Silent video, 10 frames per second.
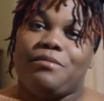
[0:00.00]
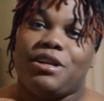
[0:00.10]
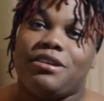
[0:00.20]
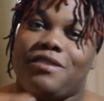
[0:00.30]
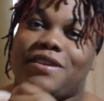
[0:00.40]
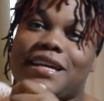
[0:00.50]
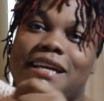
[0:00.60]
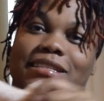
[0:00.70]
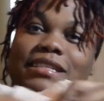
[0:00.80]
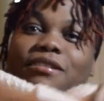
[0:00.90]
I don't know if you
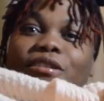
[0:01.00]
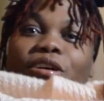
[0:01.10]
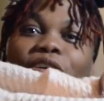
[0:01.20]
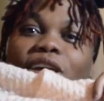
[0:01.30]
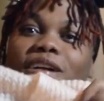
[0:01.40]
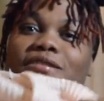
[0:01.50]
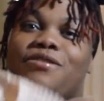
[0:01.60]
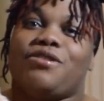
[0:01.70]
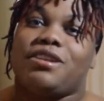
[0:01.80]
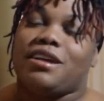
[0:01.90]
can see the color
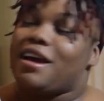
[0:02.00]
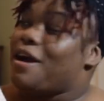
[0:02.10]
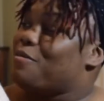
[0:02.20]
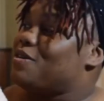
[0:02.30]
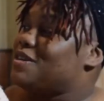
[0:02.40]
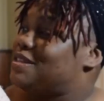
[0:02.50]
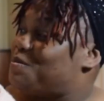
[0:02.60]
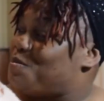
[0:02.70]
good, but this